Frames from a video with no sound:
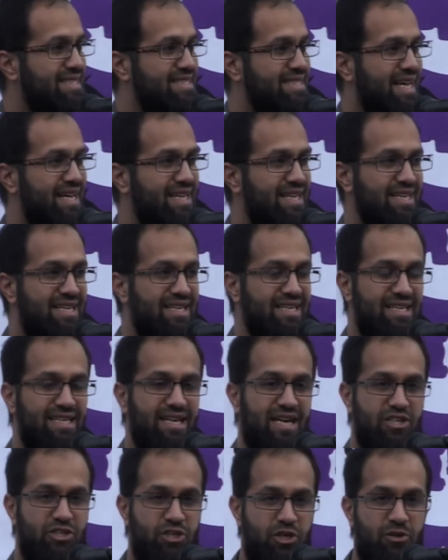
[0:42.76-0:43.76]
that
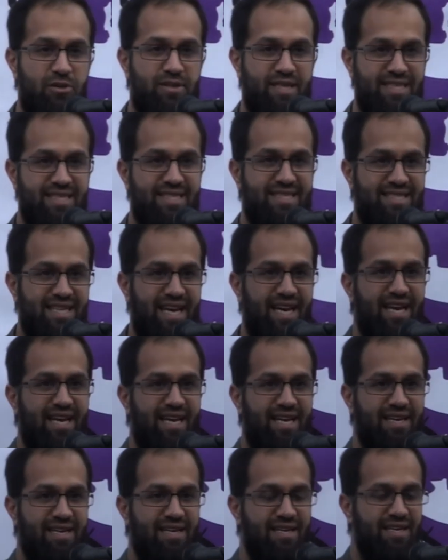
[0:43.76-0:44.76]
to this
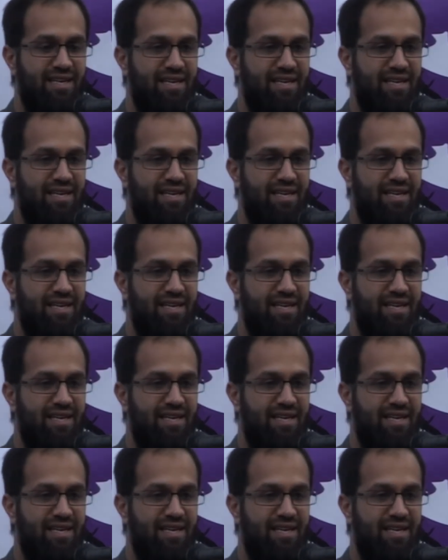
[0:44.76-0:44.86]
day,